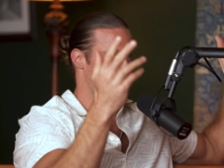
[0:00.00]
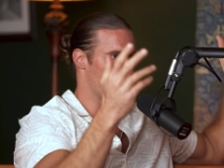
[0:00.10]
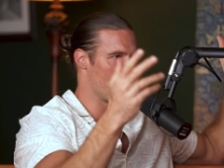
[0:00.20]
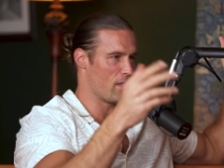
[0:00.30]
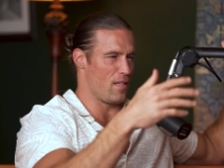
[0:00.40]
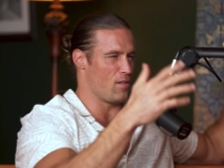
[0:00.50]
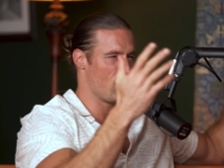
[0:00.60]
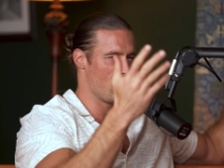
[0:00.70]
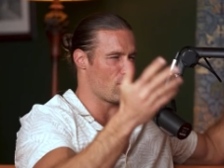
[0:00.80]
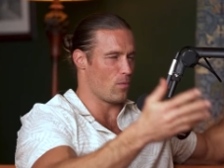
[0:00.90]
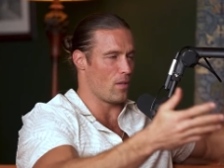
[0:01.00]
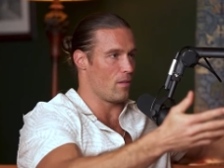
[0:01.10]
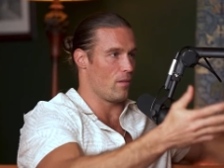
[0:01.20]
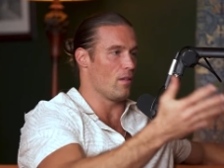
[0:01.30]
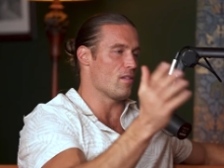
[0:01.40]
expectations or
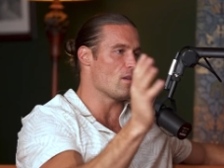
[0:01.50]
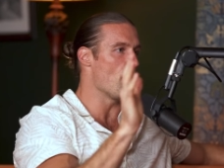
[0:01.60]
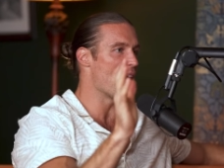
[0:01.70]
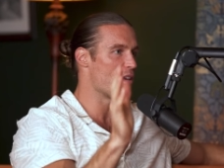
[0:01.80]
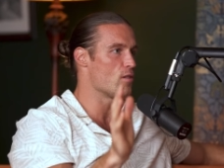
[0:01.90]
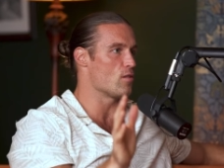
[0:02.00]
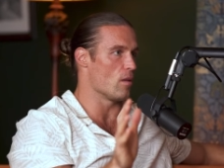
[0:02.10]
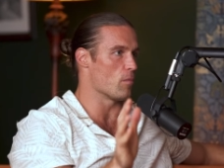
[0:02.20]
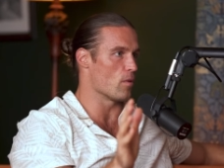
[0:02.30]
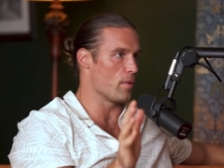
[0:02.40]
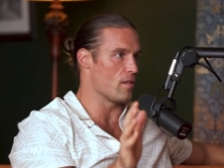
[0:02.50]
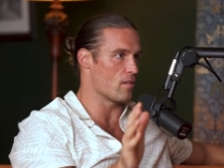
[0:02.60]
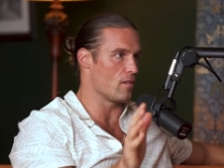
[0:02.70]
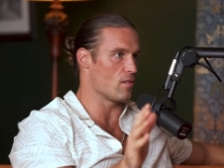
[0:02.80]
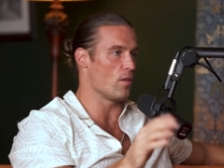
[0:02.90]
what, you know, it's a managed number
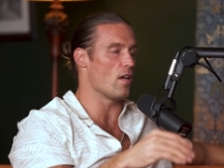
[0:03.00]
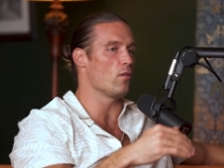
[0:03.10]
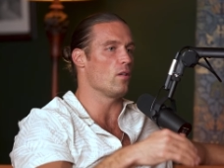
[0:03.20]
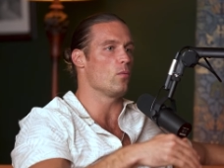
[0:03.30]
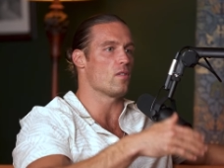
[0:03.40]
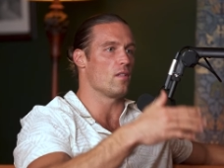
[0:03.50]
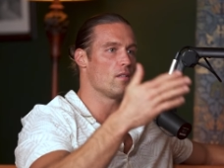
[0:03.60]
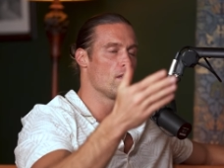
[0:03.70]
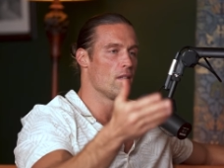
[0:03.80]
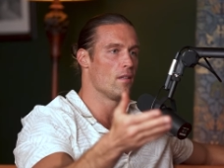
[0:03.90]
basically. So not only was it,